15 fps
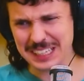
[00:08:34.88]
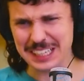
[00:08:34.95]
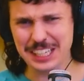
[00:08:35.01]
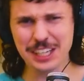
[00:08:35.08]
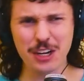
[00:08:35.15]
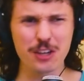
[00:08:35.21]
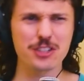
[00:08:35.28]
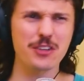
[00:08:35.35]

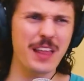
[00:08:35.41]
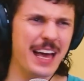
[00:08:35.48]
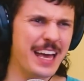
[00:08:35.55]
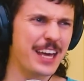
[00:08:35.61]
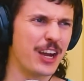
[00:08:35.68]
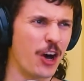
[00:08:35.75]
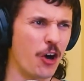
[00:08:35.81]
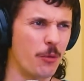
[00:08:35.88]
So that
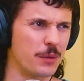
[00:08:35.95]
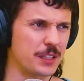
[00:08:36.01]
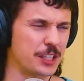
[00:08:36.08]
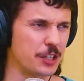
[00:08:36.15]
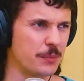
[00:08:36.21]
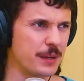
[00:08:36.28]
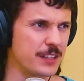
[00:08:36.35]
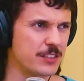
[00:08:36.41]
hit home a
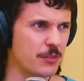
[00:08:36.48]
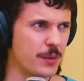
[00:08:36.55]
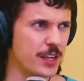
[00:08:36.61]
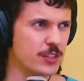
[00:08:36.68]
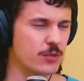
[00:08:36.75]
little bit to me.